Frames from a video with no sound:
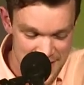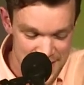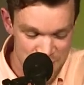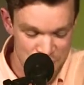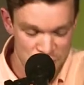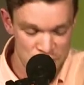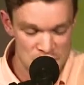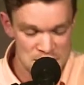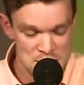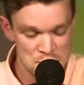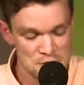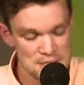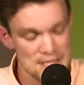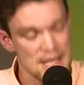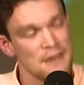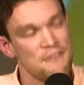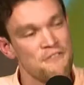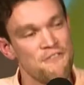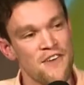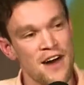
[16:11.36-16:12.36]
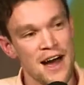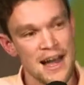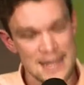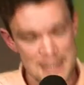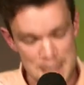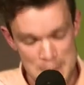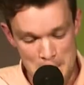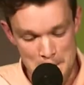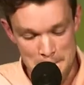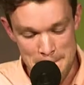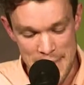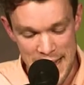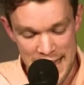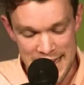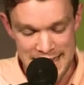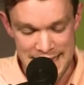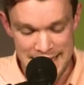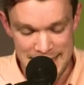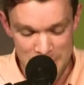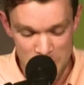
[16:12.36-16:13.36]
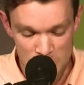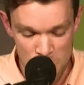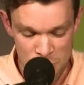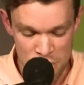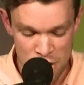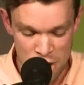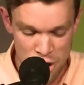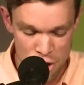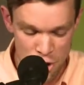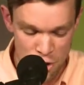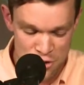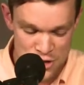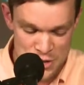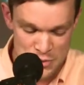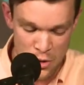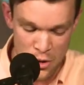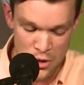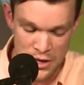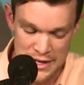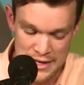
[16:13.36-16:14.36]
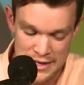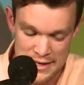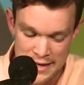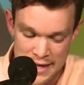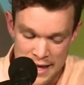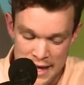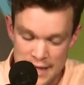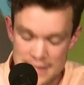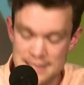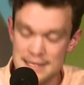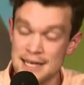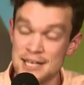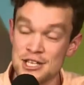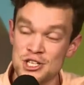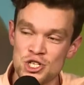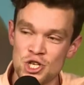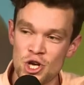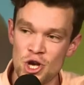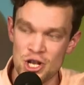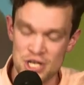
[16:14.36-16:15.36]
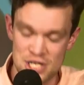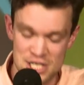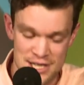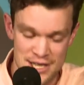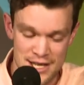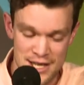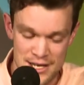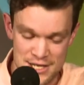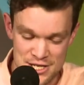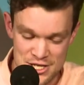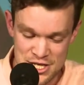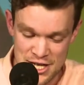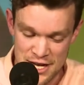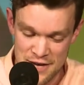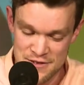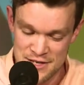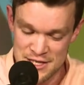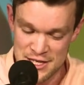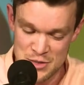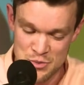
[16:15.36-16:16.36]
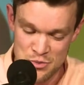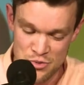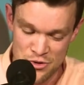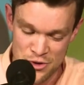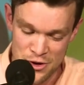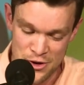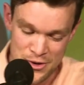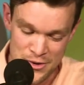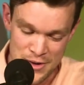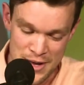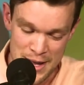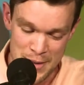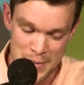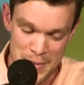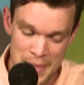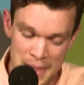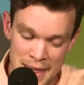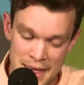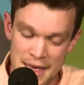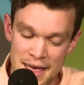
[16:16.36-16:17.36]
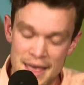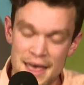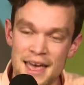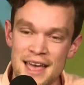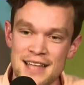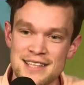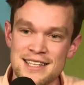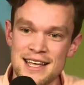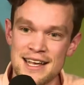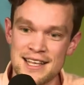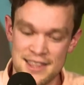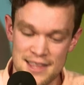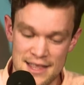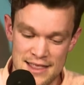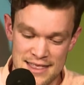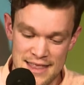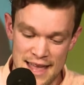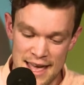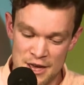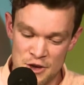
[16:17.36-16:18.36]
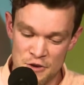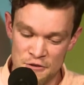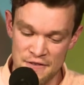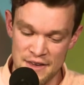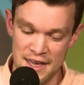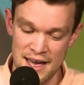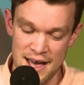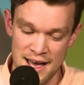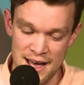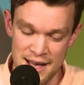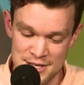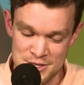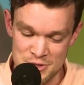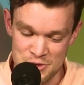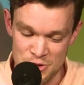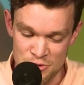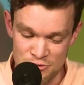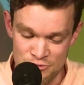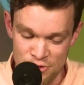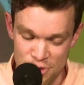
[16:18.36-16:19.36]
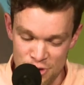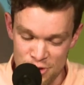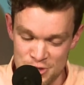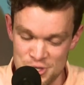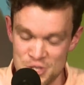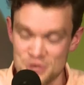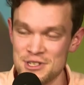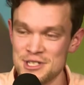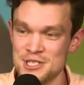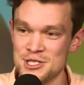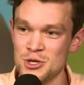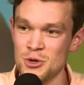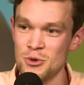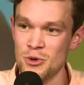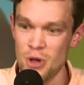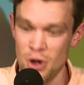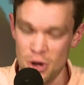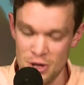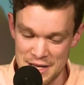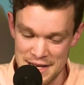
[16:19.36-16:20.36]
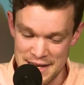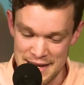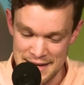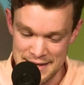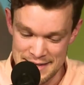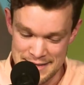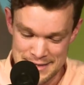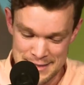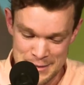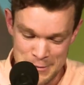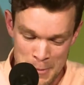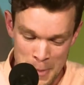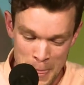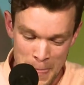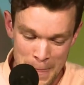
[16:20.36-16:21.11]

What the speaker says: The fruit of the Spirit is like finding money in an old clothes pocket. It's like church lunch after this program. It's like the lack of cars on the road during school holidays.